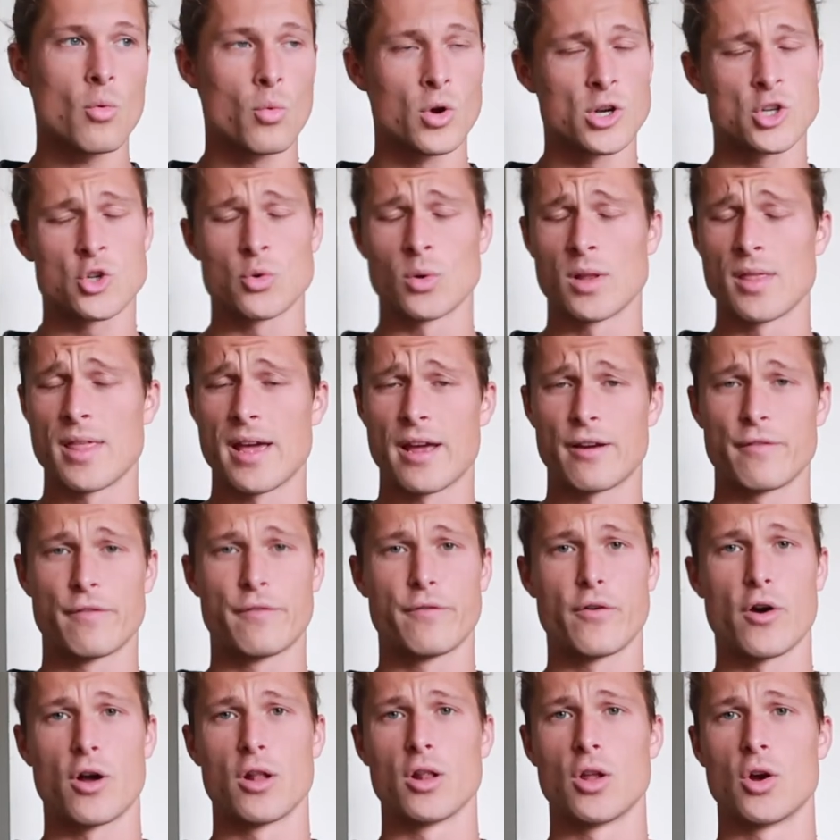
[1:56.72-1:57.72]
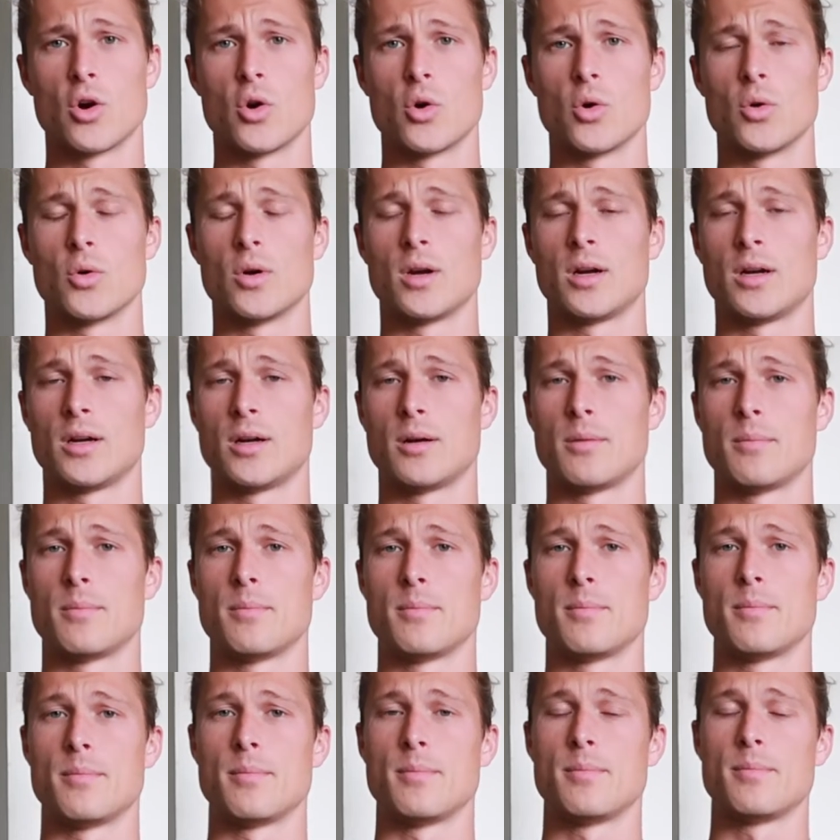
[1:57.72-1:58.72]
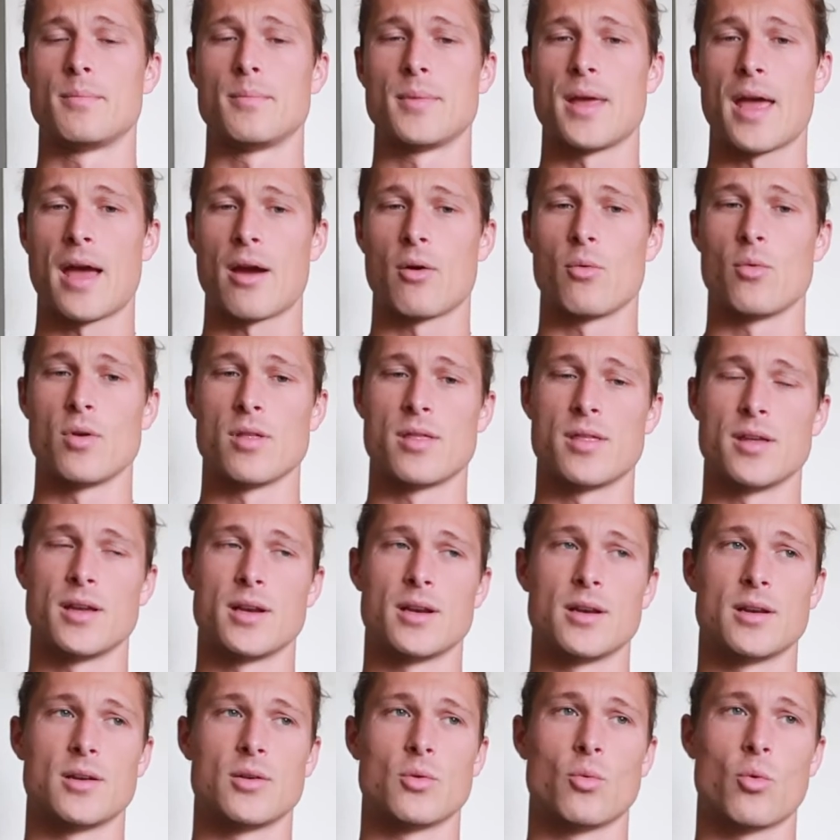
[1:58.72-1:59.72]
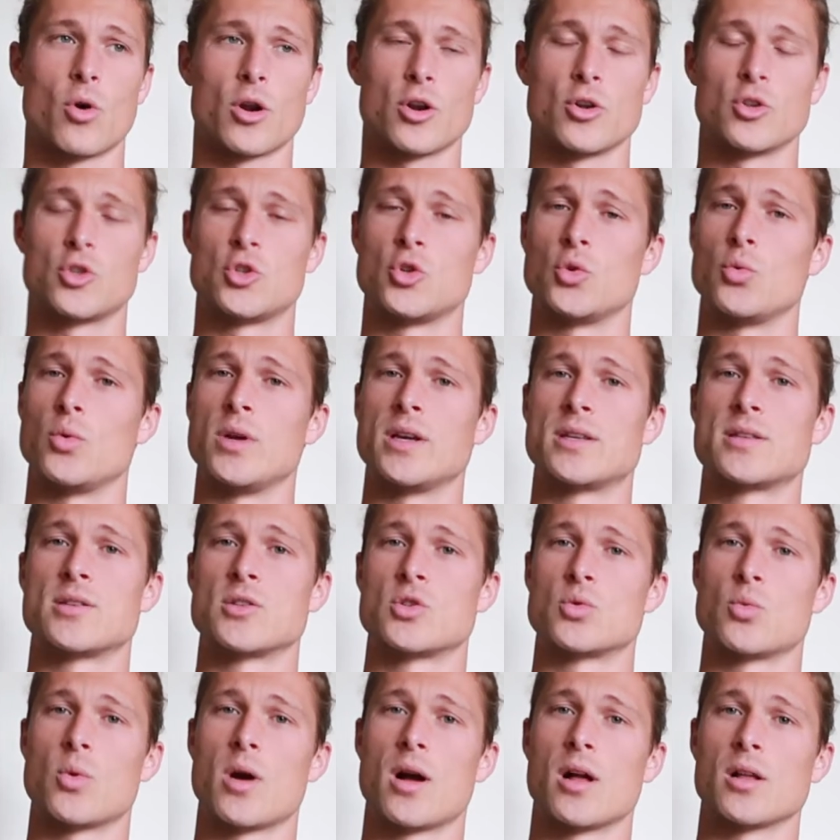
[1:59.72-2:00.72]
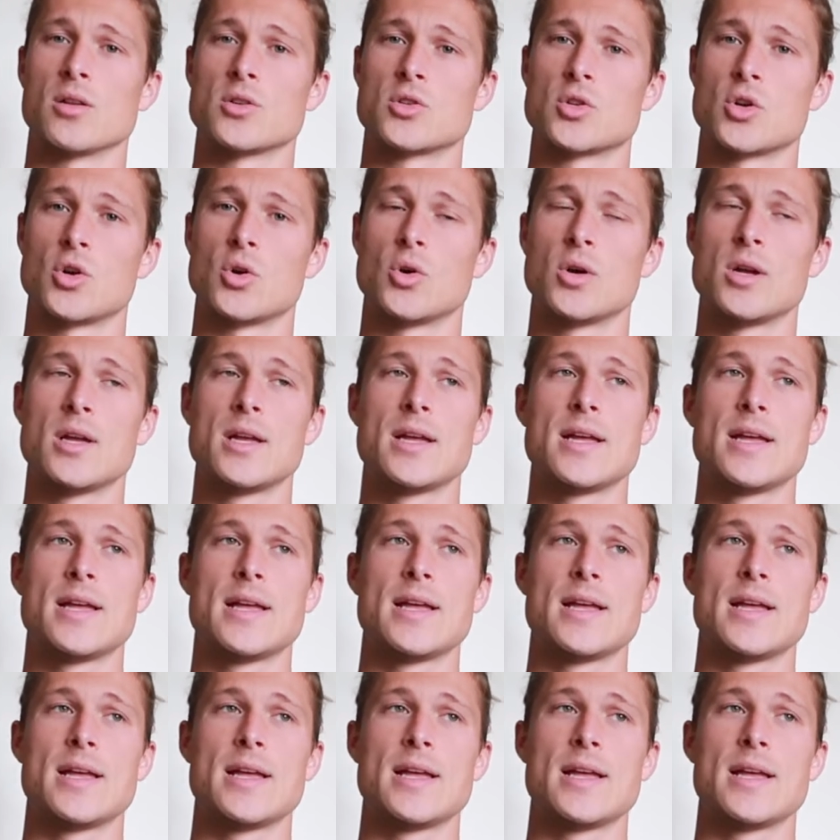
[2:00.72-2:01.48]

which will then follow within 1 or 2 weeks as well. So